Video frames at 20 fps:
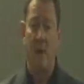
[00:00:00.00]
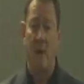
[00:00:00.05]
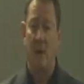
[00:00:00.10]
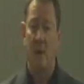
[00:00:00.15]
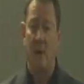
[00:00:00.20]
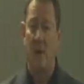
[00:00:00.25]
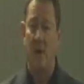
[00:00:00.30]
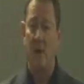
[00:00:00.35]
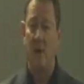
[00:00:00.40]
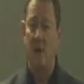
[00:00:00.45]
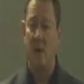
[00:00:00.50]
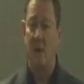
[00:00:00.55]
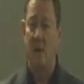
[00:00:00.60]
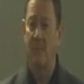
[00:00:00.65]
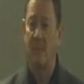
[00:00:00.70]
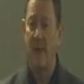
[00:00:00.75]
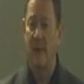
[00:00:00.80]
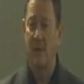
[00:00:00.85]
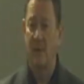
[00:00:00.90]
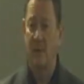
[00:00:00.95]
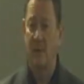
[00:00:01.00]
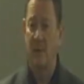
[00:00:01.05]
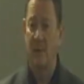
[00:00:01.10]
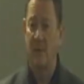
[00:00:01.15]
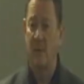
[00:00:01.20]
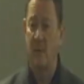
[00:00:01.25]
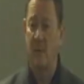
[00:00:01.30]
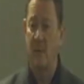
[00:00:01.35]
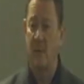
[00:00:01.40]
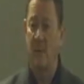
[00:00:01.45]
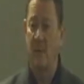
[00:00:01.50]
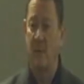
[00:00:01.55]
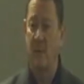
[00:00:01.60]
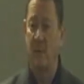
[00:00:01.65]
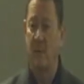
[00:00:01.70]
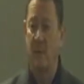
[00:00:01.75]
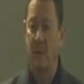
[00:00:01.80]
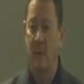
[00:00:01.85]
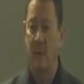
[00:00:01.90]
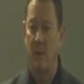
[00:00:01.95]
on a long-term basis with
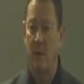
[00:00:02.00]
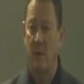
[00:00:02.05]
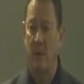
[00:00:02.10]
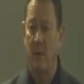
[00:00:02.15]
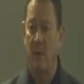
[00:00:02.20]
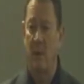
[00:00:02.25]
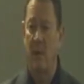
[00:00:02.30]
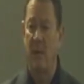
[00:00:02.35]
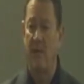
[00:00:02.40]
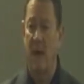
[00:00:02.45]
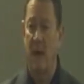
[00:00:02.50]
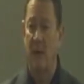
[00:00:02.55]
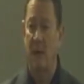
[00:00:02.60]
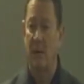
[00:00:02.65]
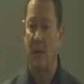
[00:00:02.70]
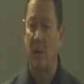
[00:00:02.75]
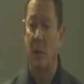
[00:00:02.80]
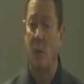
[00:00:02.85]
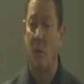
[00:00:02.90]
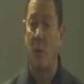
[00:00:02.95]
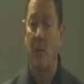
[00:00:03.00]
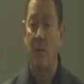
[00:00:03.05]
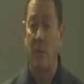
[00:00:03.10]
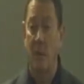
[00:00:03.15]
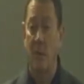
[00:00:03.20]
Qivana's core